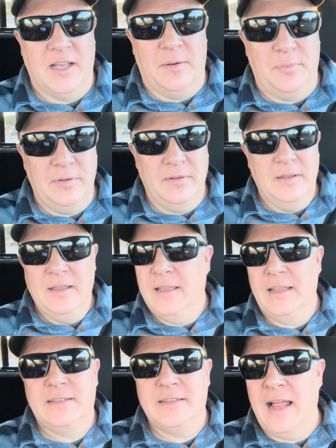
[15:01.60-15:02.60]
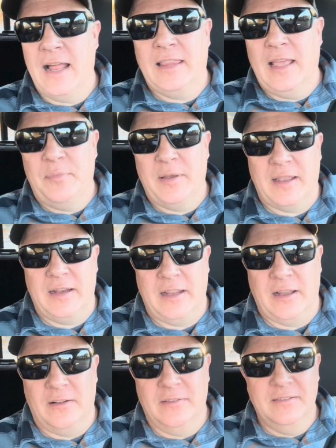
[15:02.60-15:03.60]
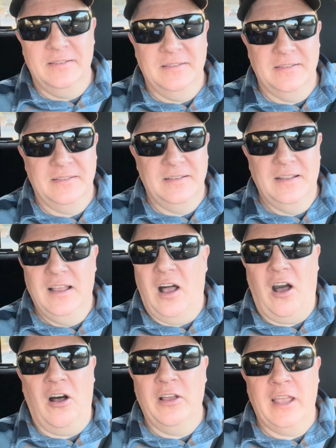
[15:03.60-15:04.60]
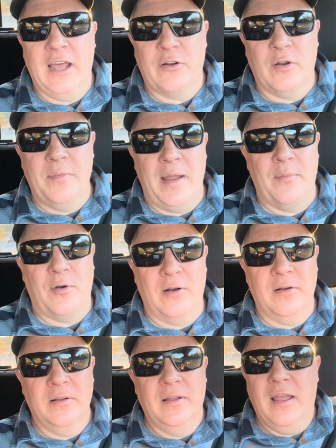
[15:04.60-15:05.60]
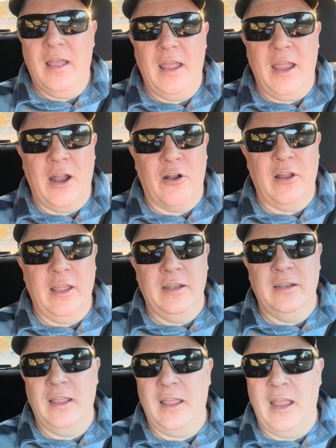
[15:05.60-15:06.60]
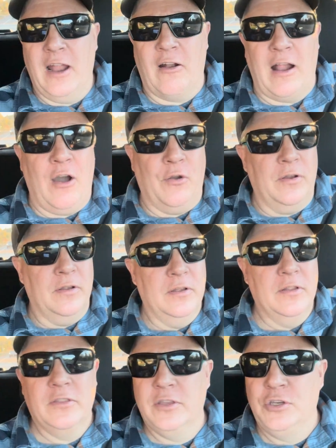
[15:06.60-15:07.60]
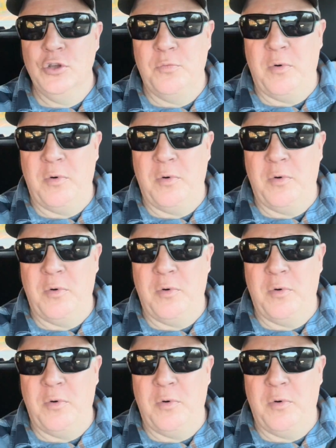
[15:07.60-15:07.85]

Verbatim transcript: up. It's not that big a deal. All you got to remember, air in, air out. The two